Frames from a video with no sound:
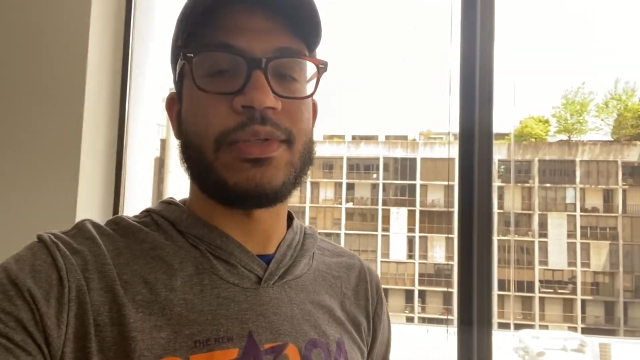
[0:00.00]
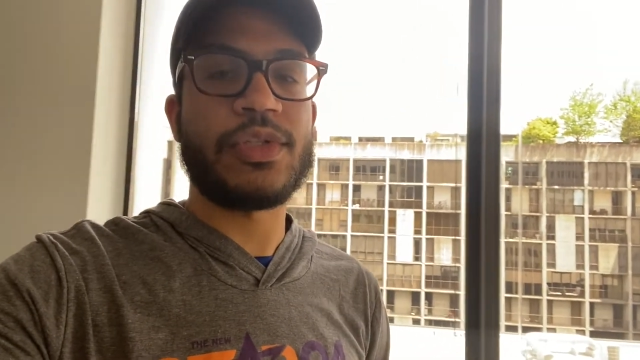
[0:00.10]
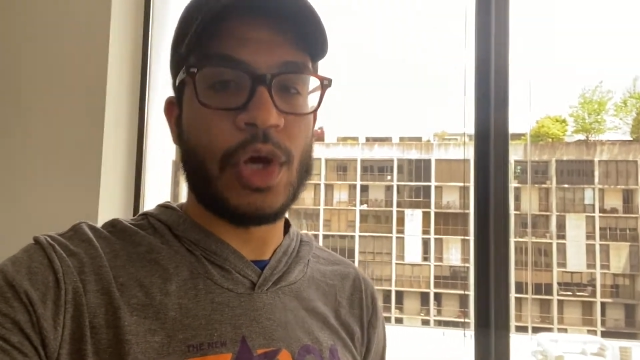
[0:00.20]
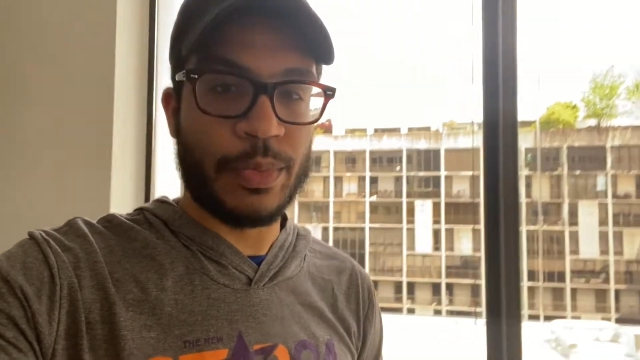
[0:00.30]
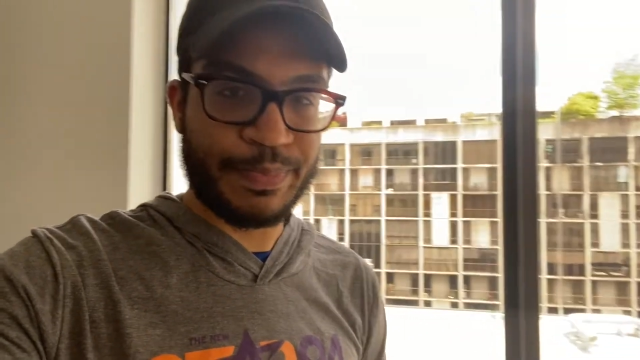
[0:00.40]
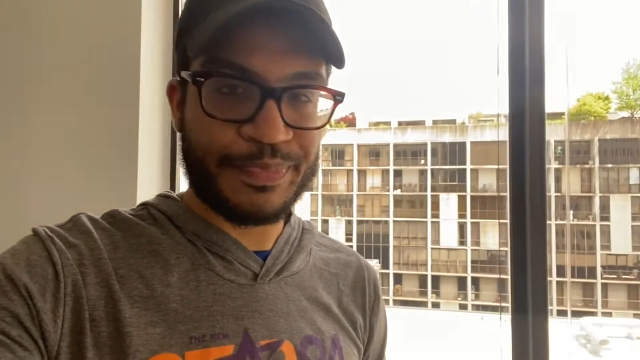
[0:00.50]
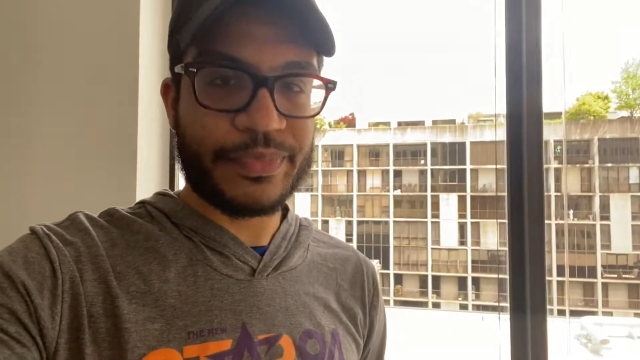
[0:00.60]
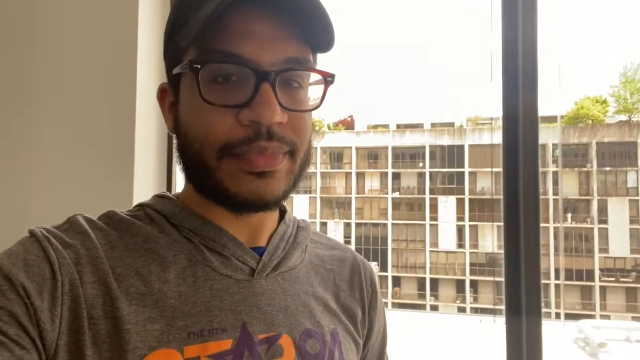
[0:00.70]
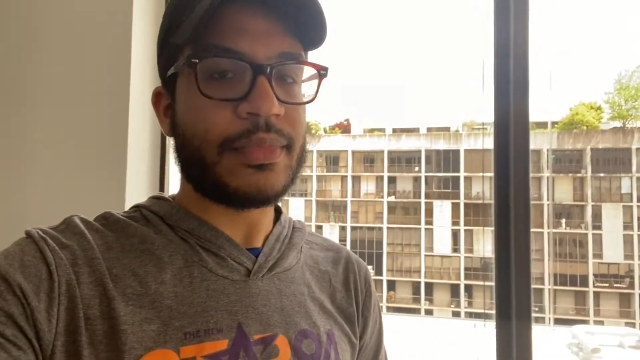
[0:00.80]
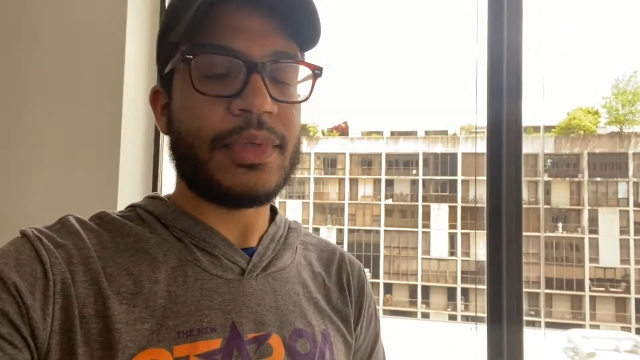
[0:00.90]
So
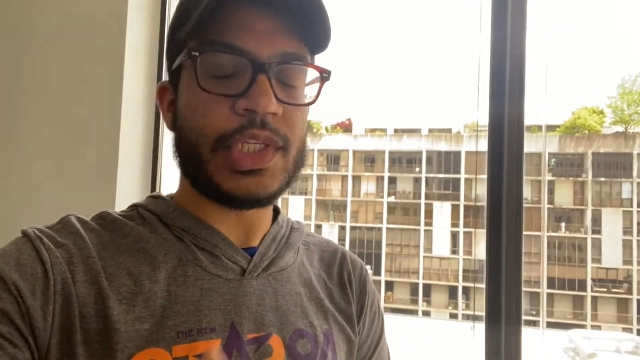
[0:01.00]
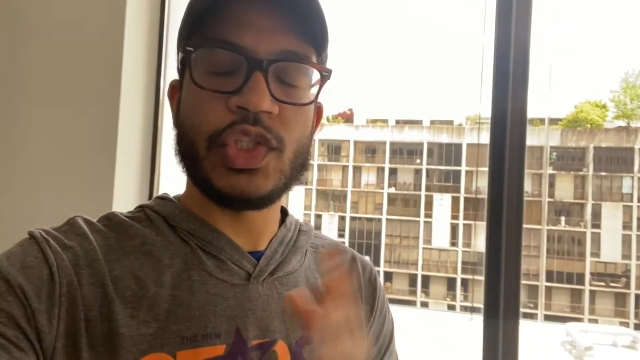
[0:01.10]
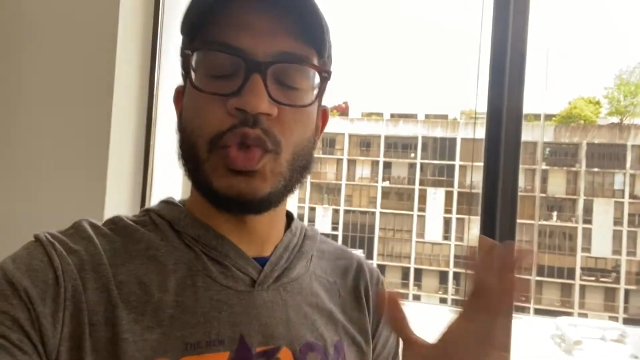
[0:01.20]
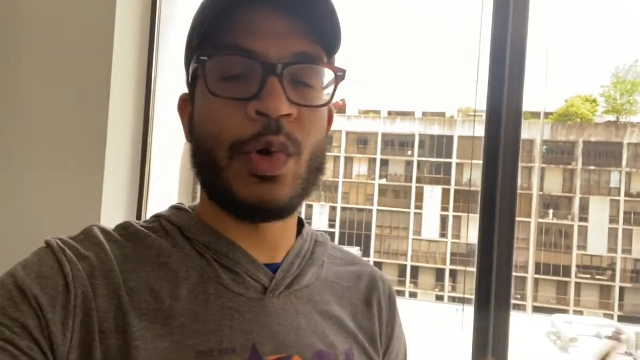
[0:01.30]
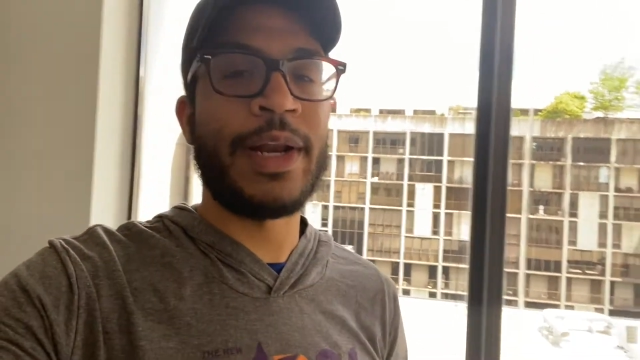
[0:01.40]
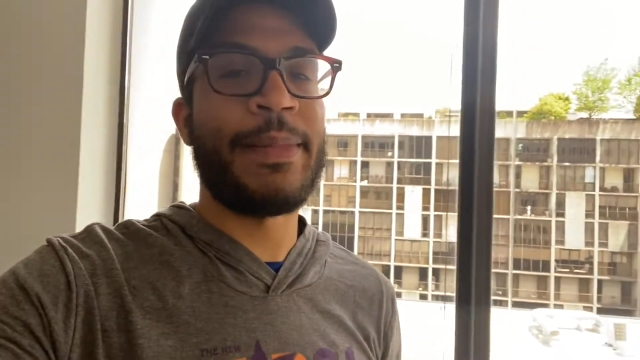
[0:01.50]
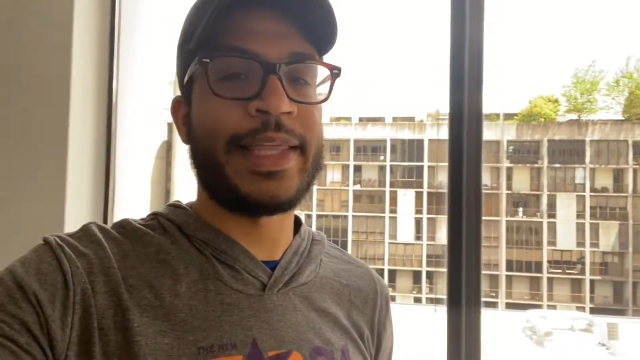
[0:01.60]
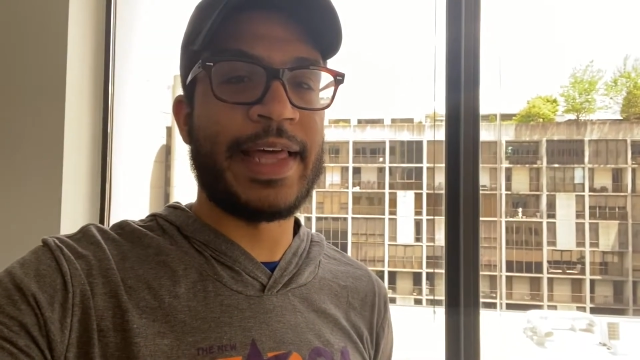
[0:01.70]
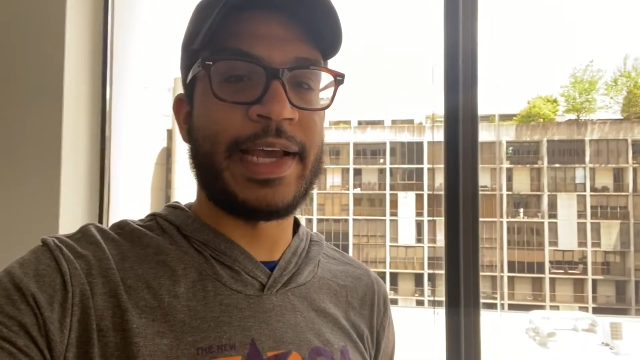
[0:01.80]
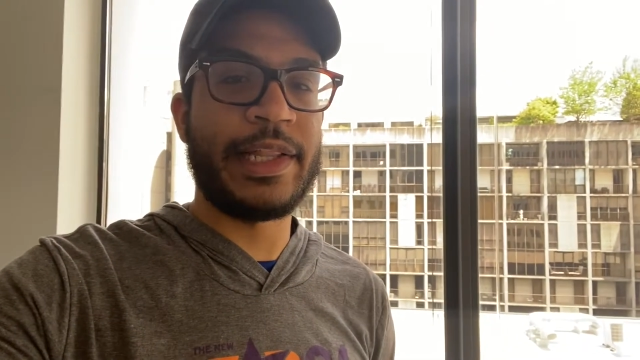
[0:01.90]
just want to make
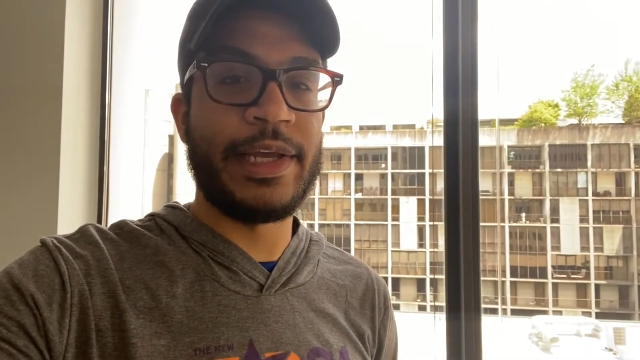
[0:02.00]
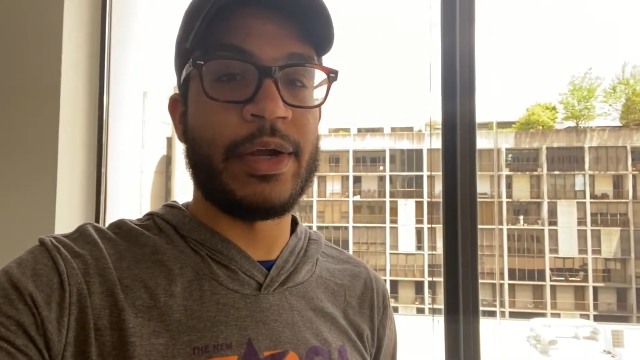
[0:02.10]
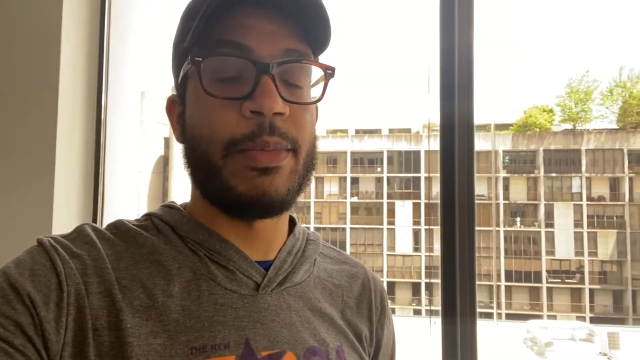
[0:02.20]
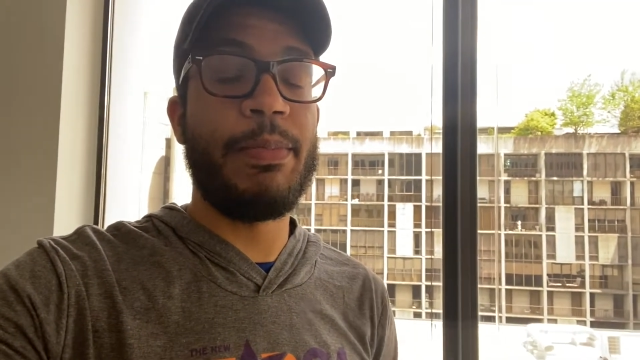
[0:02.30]
that clear.